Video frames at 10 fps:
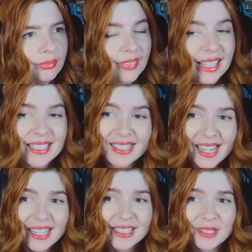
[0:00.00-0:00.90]

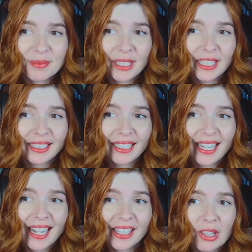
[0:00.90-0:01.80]
insane to me
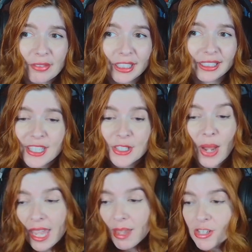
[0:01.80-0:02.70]
and I love it. So I
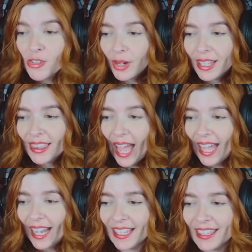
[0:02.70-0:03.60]
am enjoying
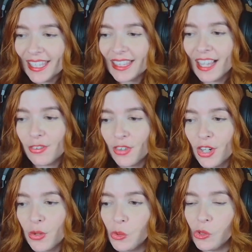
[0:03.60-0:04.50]
that. I think that's very
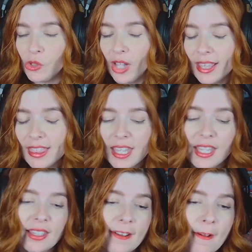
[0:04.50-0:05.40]
cool. I
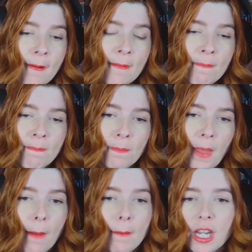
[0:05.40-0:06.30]
think I'm gonna